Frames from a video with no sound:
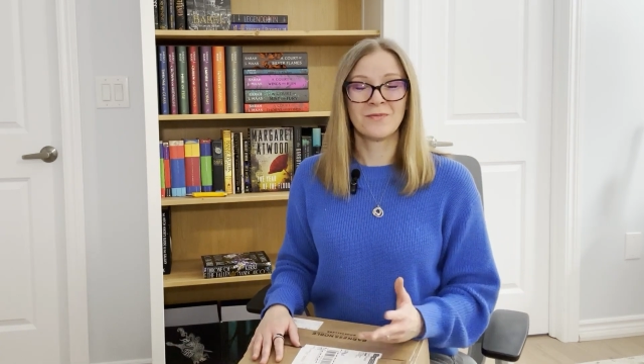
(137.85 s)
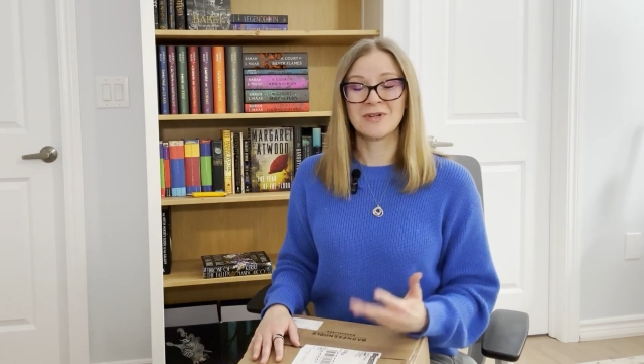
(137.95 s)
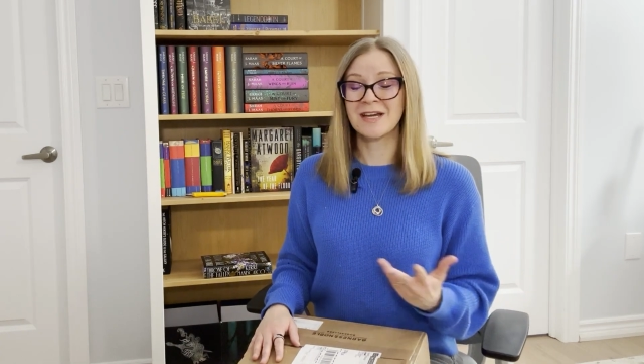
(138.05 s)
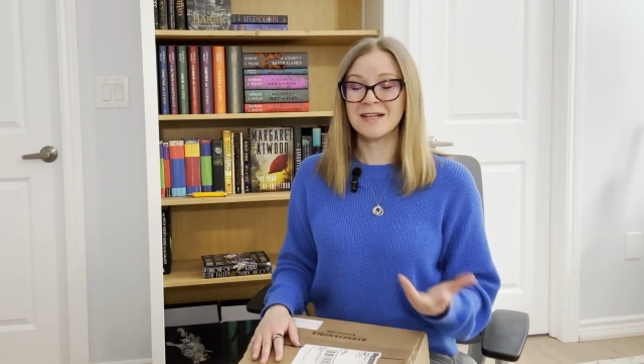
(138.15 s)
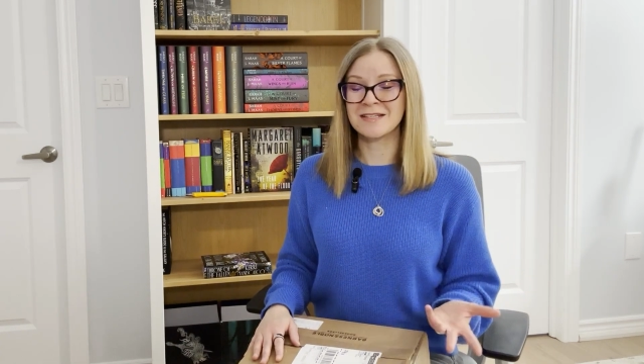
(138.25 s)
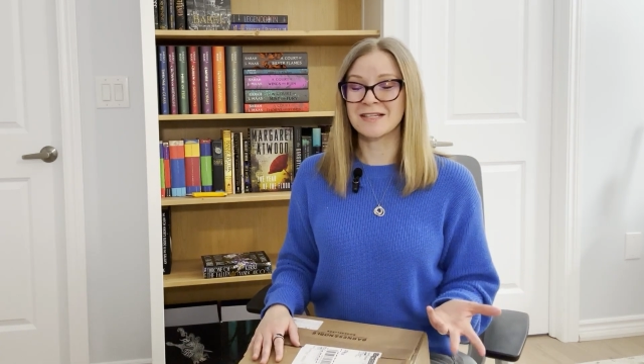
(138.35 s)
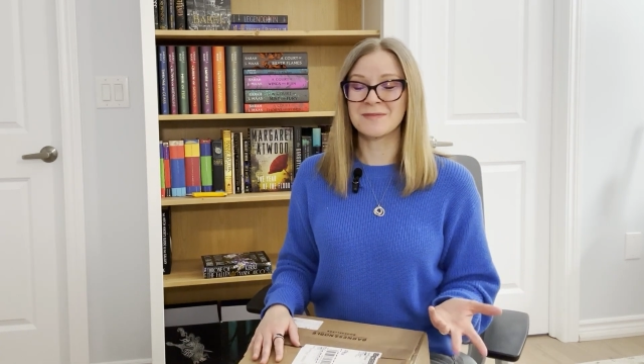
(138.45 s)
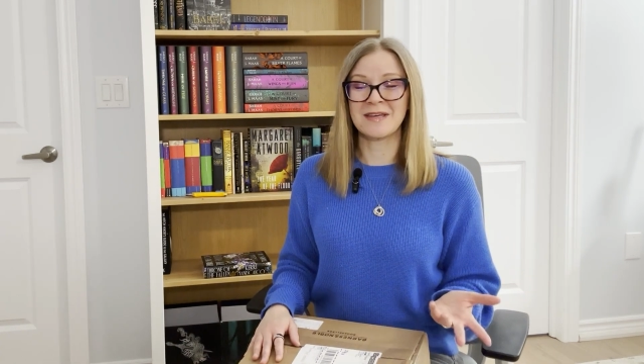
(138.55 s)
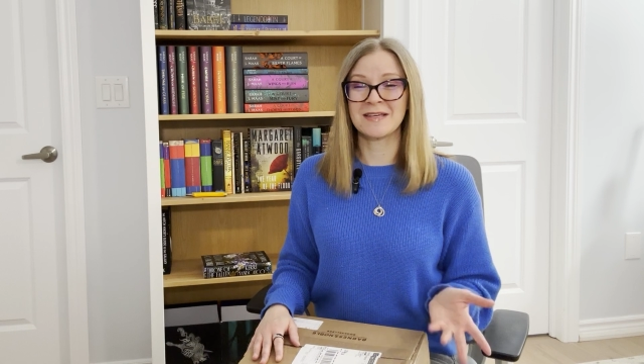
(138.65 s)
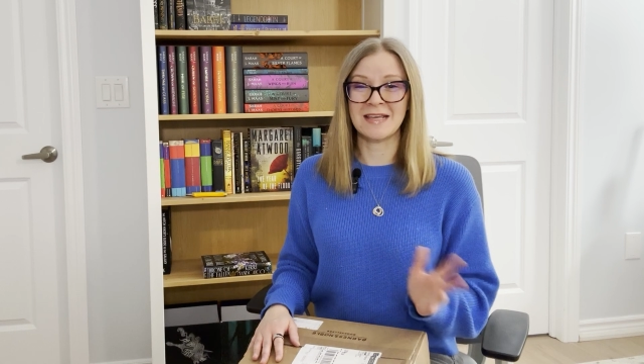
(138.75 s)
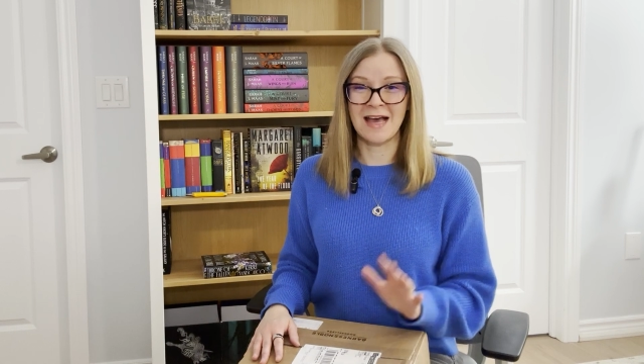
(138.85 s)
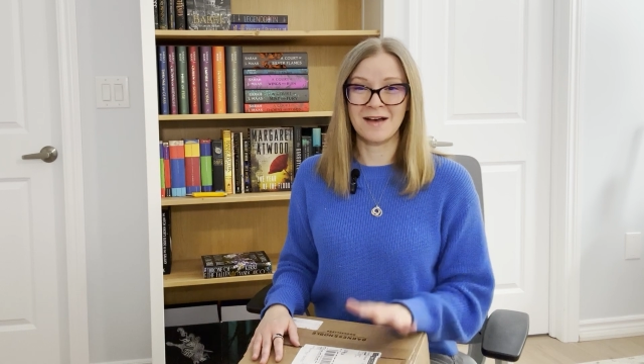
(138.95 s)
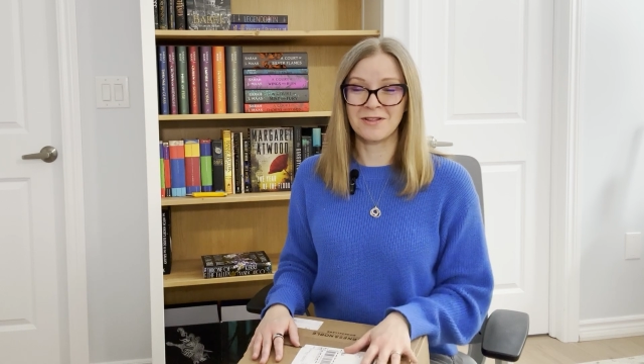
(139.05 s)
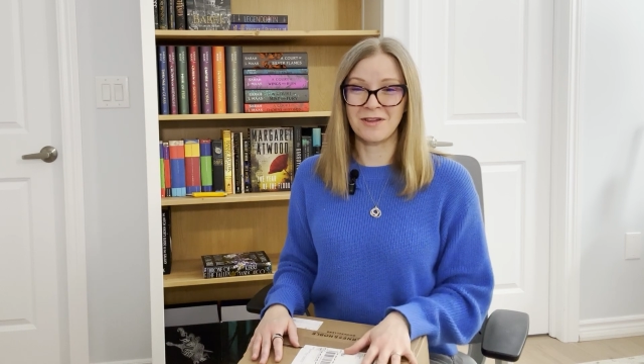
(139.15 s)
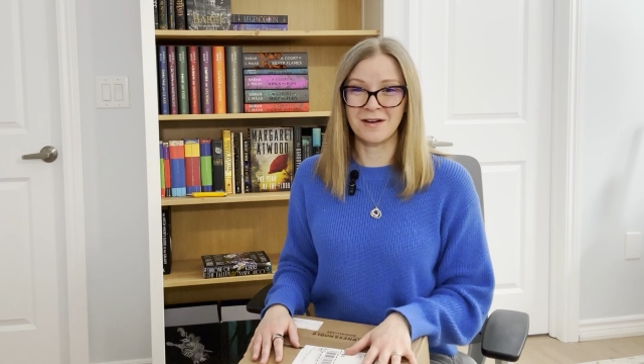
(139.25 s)
which kind of sucks because they have
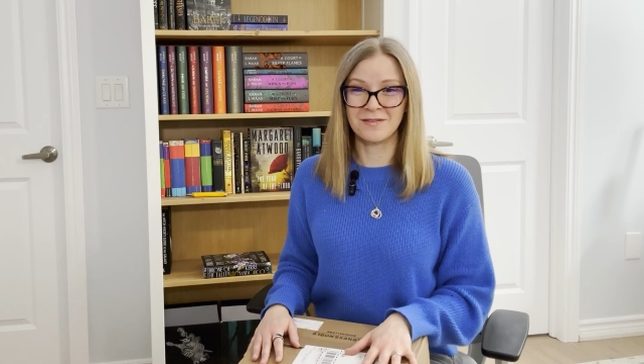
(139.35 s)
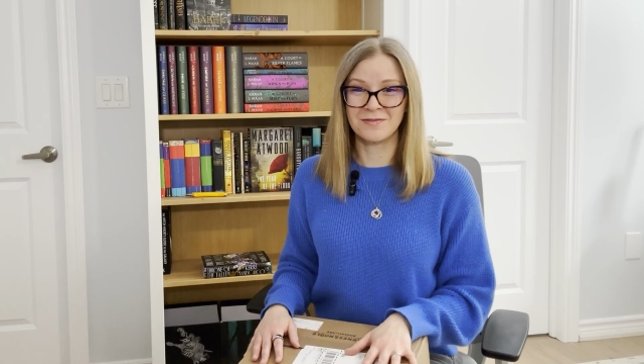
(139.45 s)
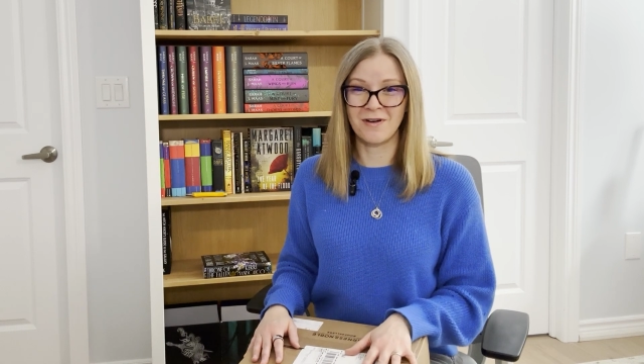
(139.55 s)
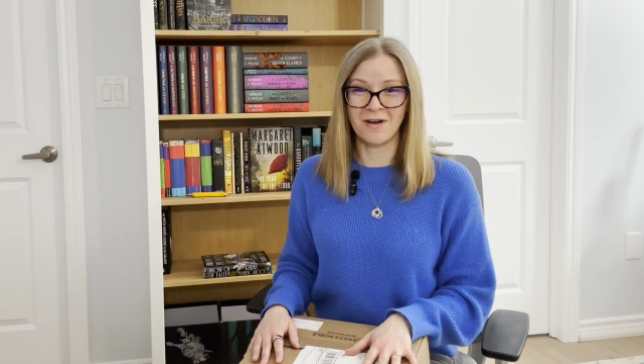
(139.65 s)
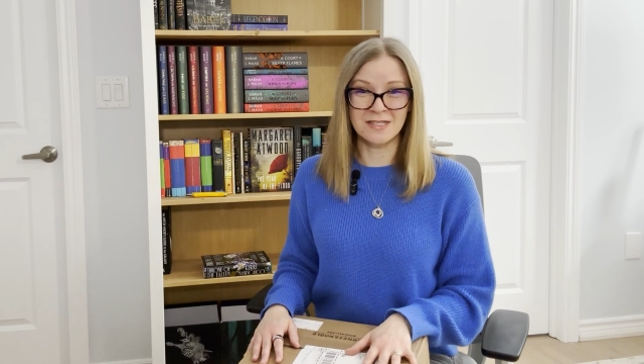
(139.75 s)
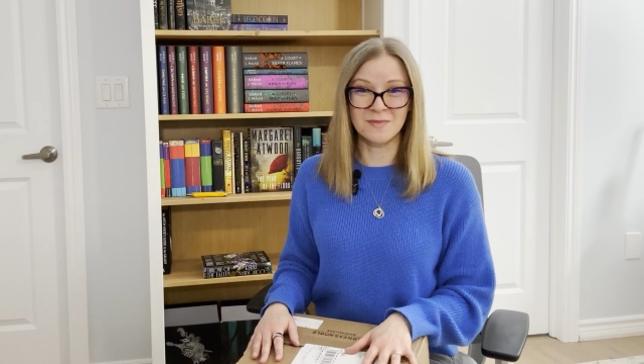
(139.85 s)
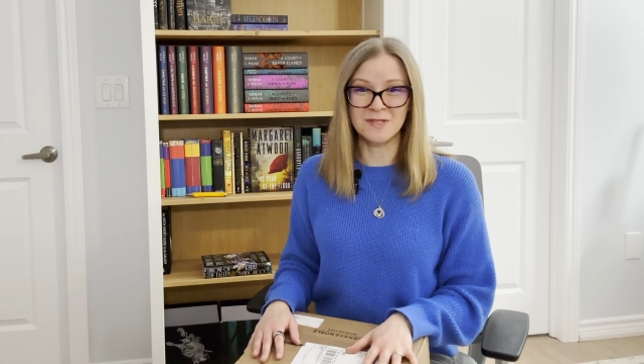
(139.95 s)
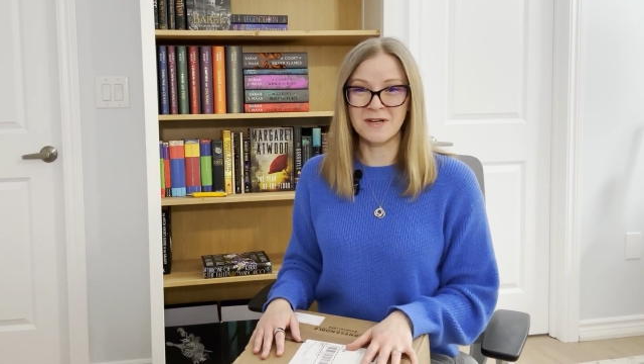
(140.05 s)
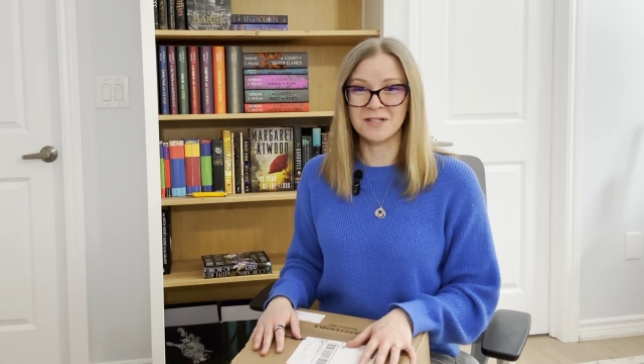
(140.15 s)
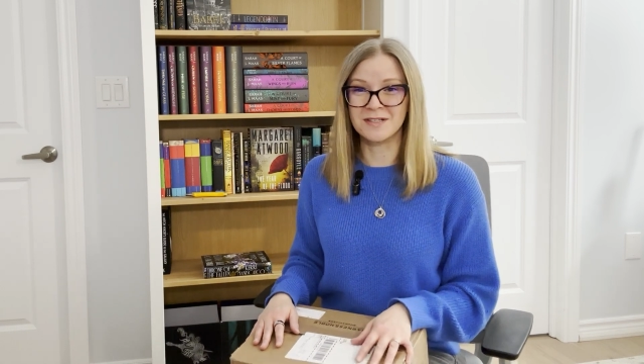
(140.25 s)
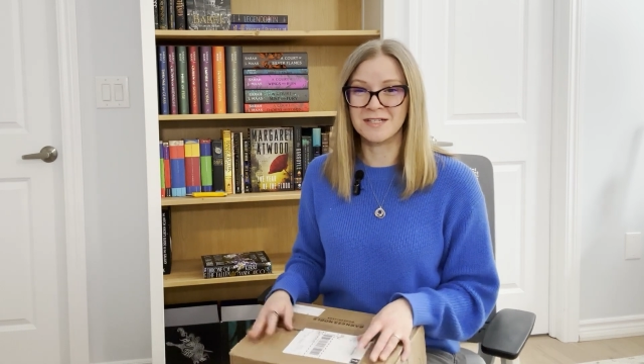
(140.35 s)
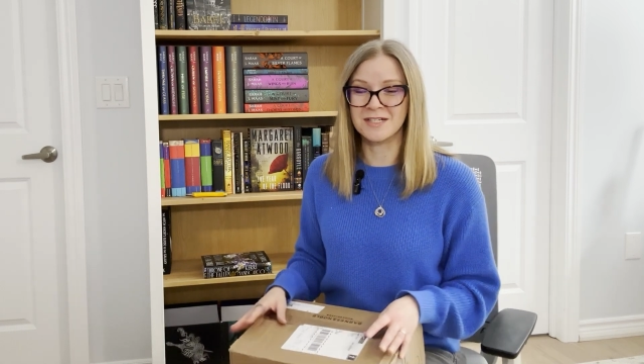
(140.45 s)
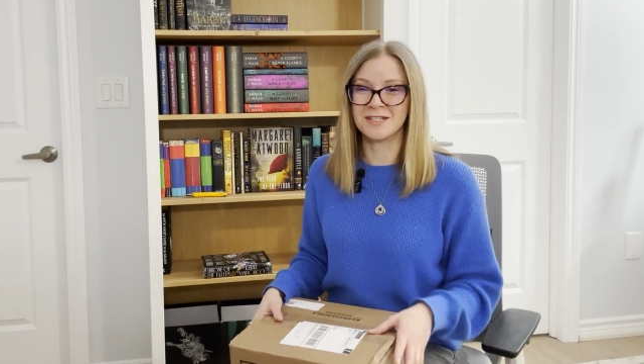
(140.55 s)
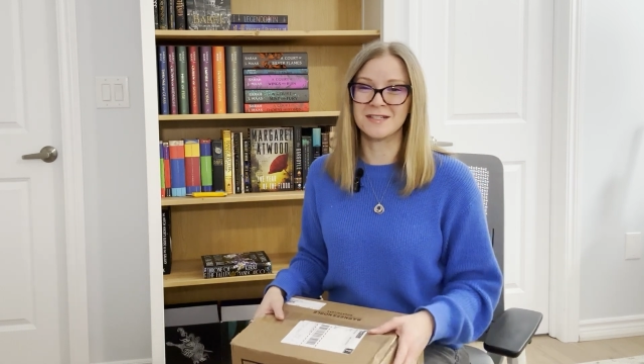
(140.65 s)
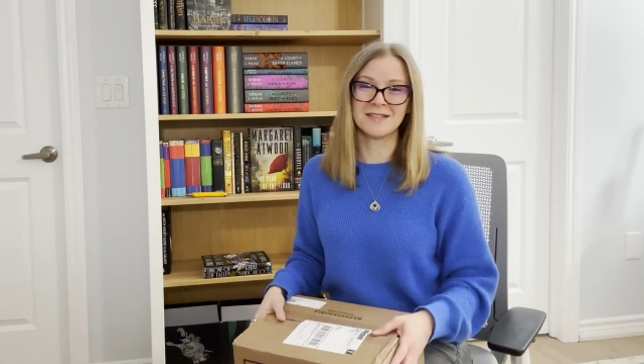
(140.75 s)
a lot of awesome special
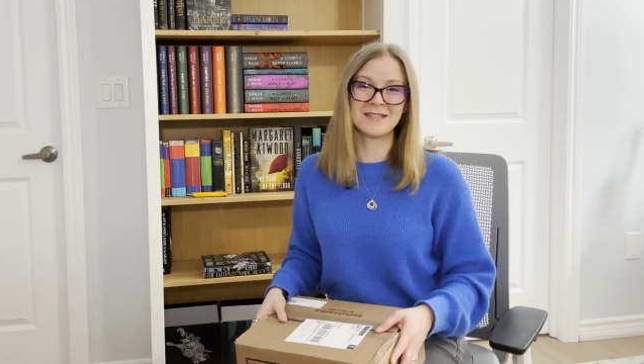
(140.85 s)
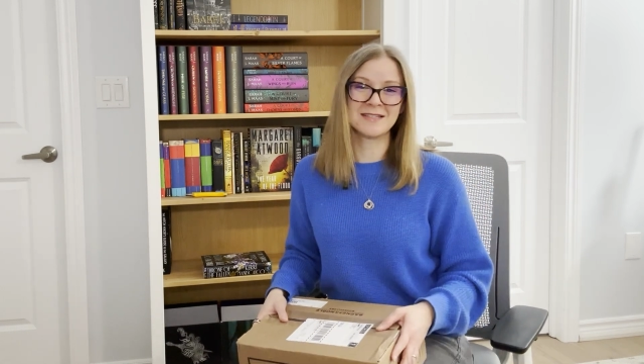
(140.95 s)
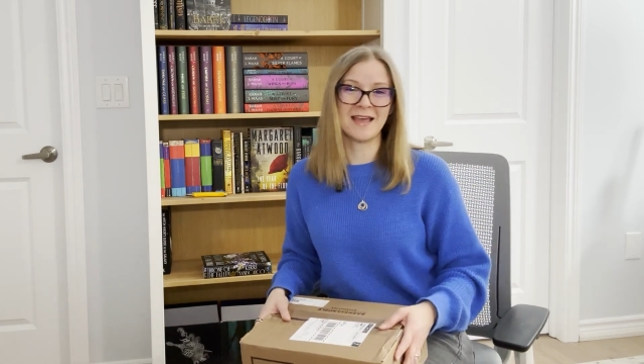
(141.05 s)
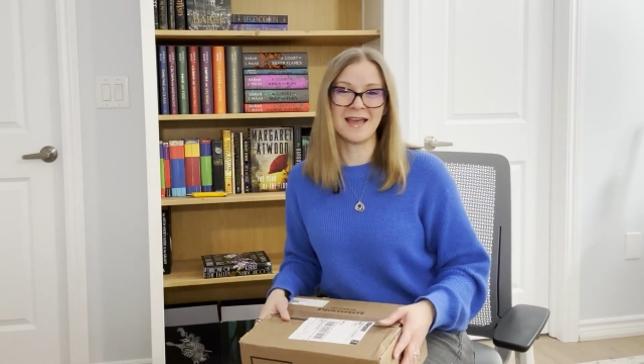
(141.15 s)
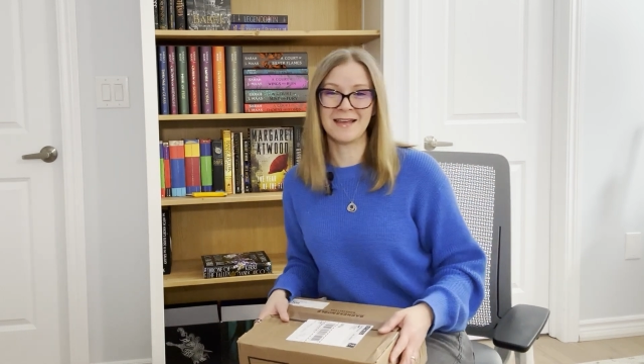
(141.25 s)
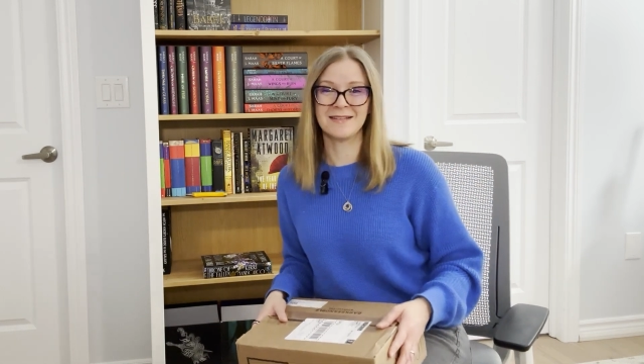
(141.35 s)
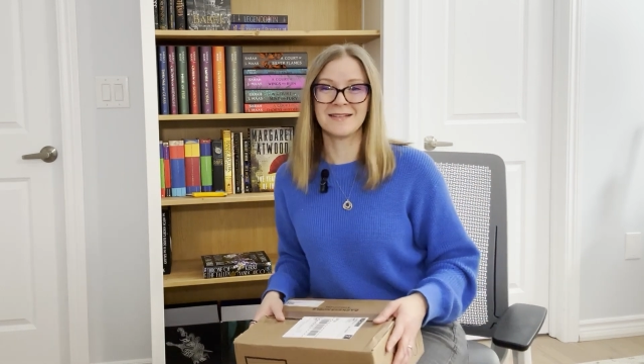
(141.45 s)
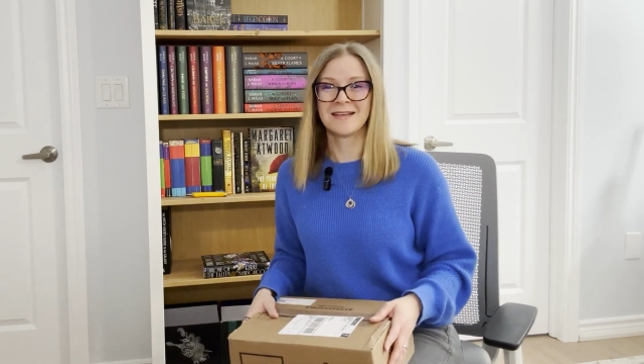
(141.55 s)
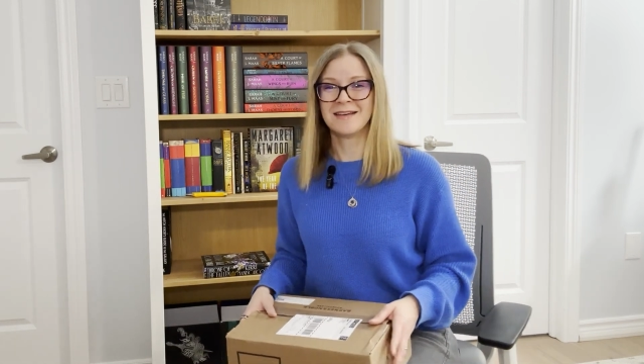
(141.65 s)
editions and